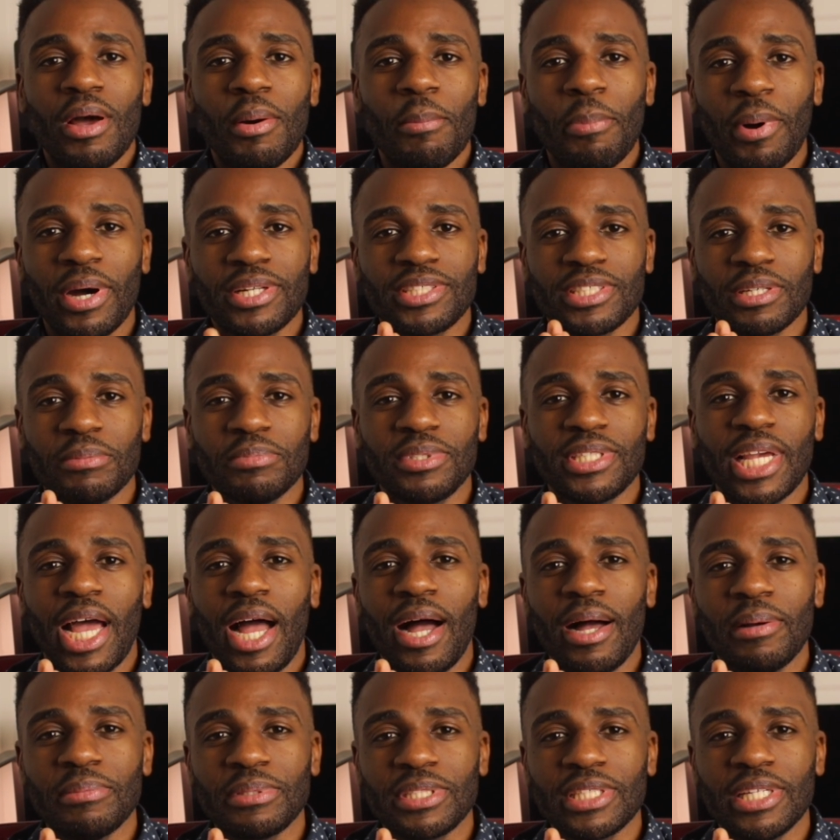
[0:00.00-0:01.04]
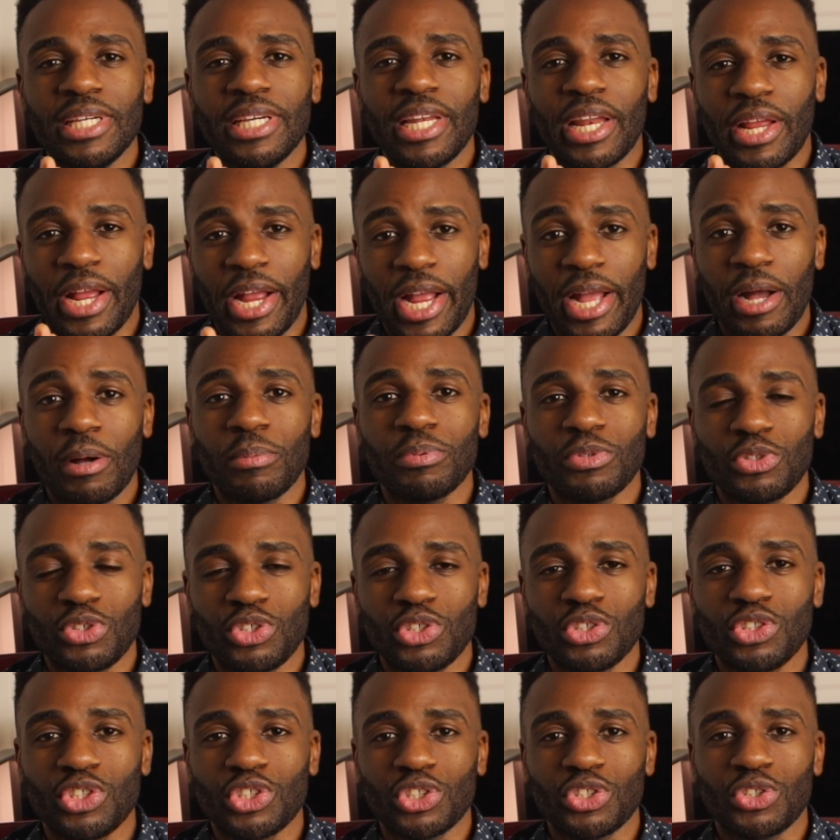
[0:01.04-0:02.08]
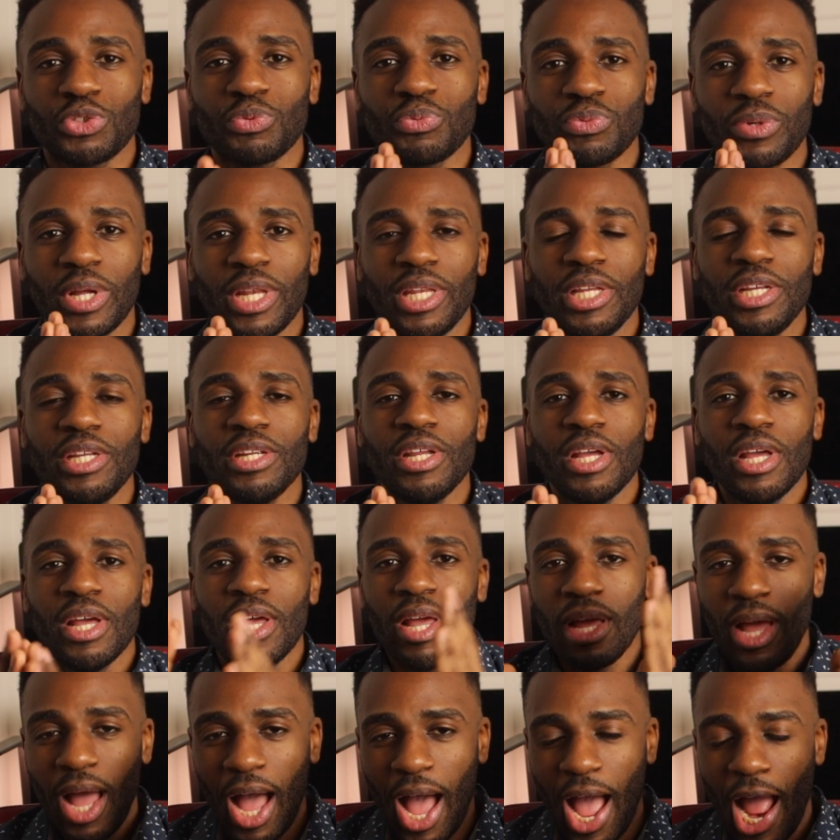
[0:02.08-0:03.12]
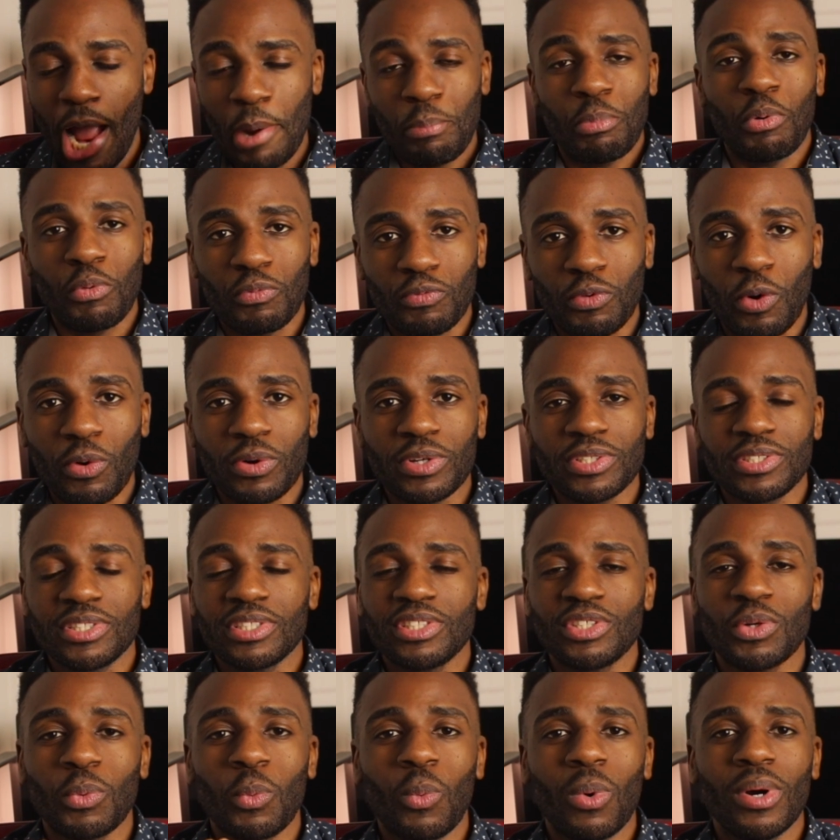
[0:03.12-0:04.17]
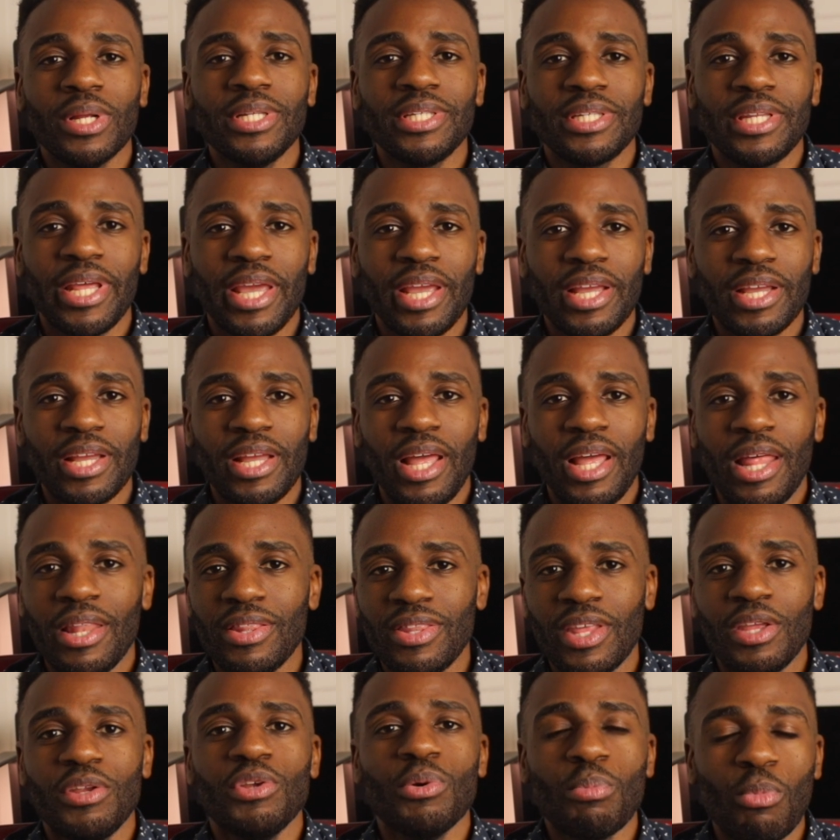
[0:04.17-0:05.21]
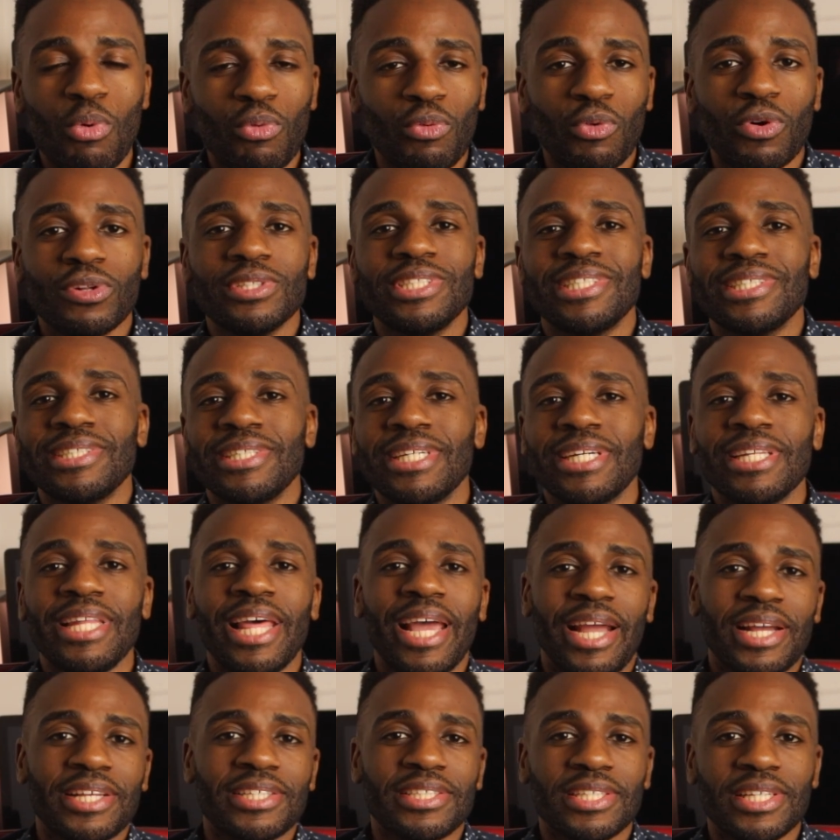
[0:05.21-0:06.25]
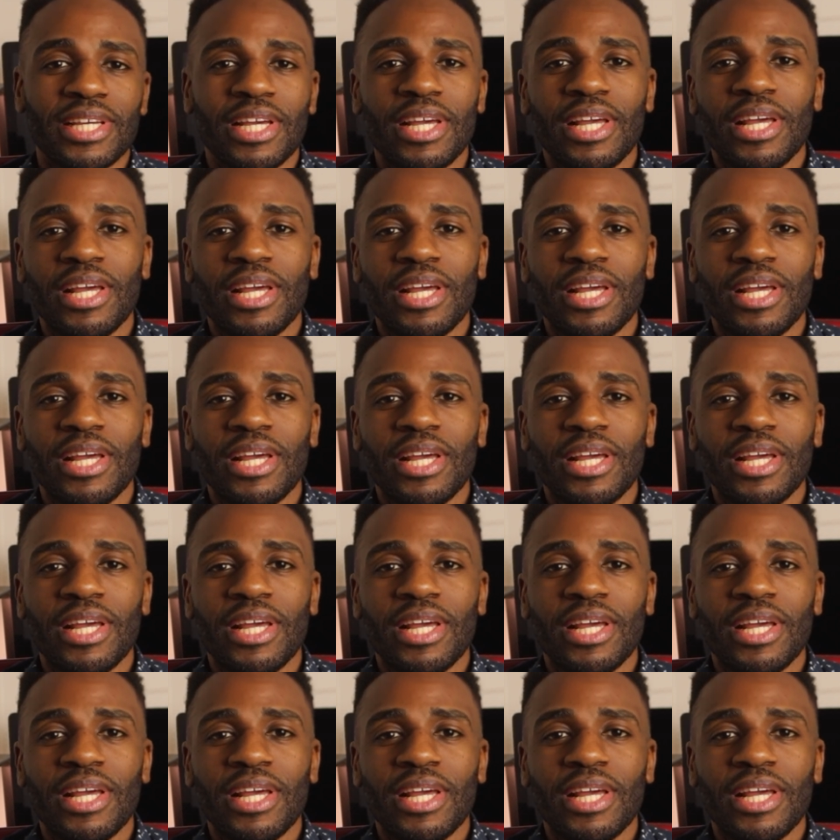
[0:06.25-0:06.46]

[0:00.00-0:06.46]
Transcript: But sometimes it helps to just really hyper focus into one thing and then you move on to the next.